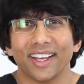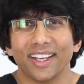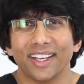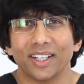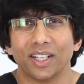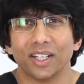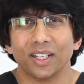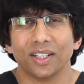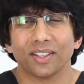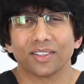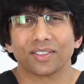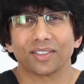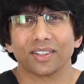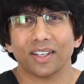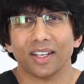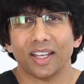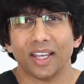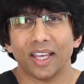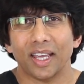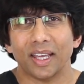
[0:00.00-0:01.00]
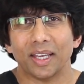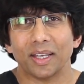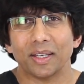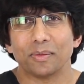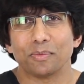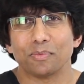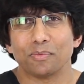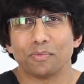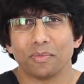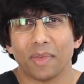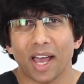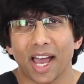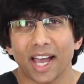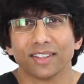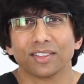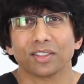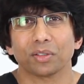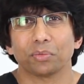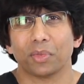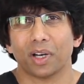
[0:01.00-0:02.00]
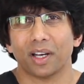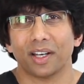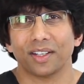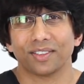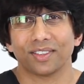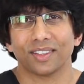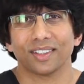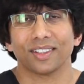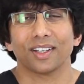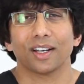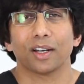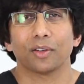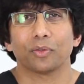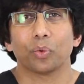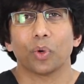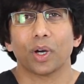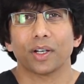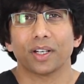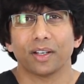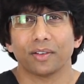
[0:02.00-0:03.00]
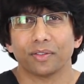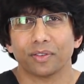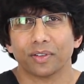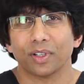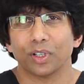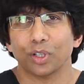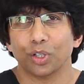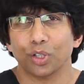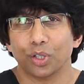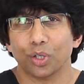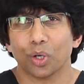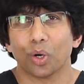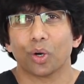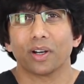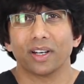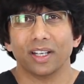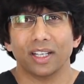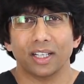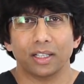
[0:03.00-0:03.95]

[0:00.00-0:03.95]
it is a maximizing of whatever your